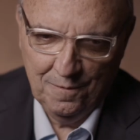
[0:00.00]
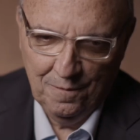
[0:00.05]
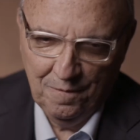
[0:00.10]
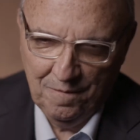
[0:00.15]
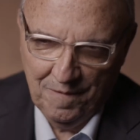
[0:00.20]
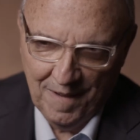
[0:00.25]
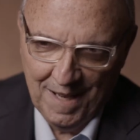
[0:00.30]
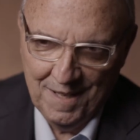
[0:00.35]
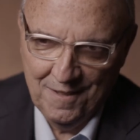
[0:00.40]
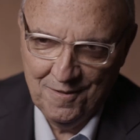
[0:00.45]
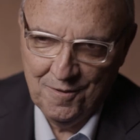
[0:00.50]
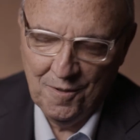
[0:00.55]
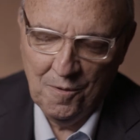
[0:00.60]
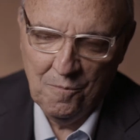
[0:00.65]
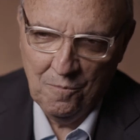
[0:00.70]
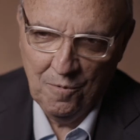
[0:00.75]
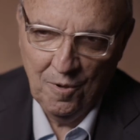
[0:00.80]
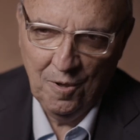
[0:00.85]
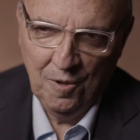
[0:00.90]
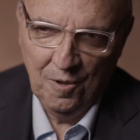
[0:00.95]
to find
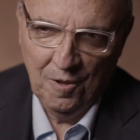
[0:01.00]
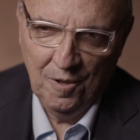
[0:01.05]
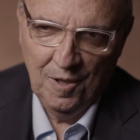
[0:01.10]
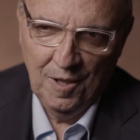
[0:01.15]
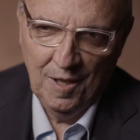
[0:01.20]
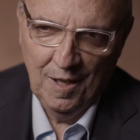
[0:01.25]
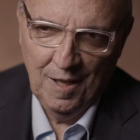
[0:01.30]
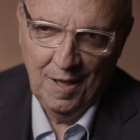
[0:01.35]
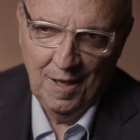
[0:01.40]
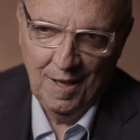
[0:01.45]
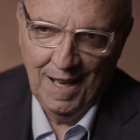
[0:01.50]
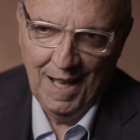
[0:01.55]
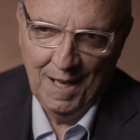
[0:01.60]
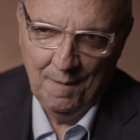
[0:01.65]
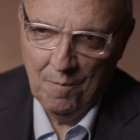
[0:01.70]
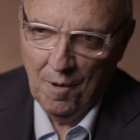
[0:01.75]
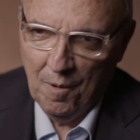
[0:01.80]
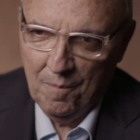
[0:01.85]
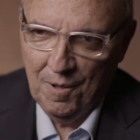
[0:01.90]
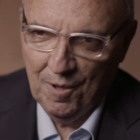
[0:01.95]
someone
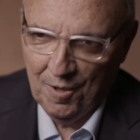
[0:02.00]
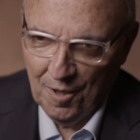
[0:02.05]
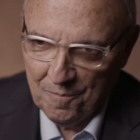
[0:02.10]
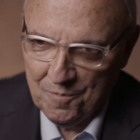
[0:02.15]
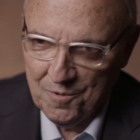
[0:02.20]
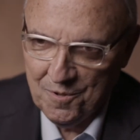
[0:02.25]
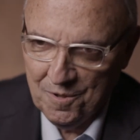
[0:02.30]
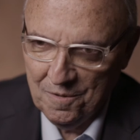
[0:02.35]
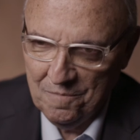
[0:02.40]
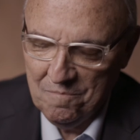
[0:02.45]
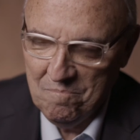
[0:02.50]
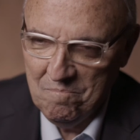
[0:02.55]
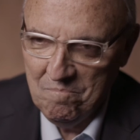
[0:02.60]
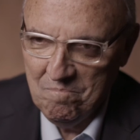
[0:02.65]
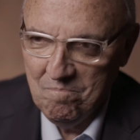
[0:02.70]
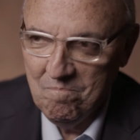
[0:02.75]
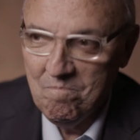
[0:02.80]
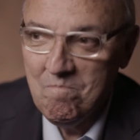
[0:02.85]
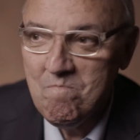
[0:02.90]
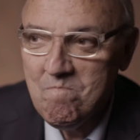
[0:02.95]
like Bobby Robson,
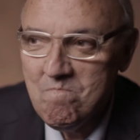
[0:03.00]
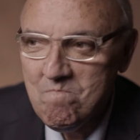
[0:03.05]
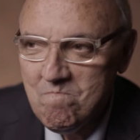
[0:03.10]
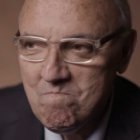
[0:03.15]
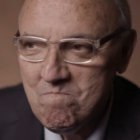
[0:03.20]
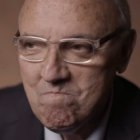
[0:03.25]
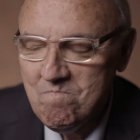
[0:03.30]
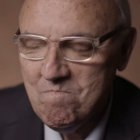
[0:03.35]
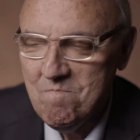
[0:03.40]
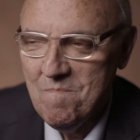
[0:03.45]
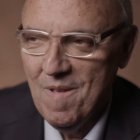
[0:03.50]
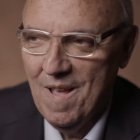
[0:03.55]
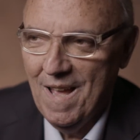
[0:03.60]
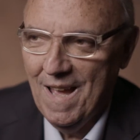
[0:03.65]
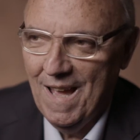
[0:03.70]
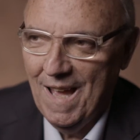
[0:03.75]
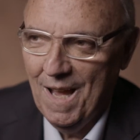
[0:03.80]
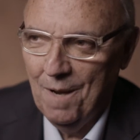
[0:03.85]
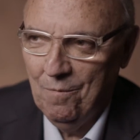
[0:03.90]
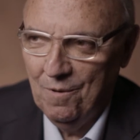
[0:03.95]

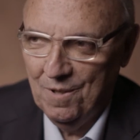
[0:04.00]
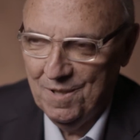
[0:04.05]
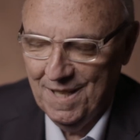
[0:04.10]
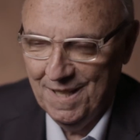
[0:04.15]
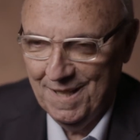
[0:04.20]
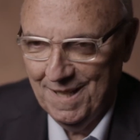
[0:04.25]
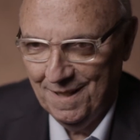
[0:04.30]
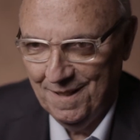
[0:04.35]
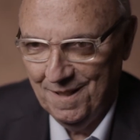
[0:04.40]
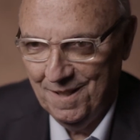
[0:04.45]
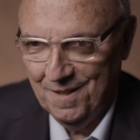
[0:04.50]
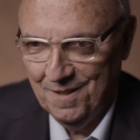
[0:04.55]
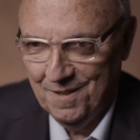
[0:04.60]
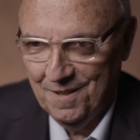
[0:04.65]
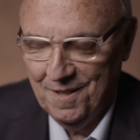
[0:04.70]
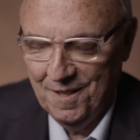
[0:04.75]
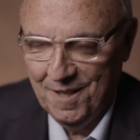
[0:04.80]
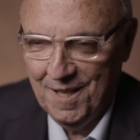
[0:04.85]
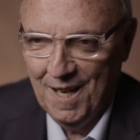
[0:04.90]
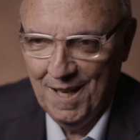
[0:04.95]
I will say that
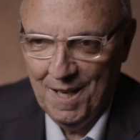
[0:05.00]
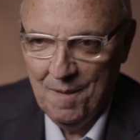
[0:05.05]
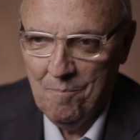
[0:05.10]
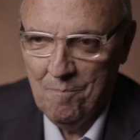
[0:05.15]
is nearly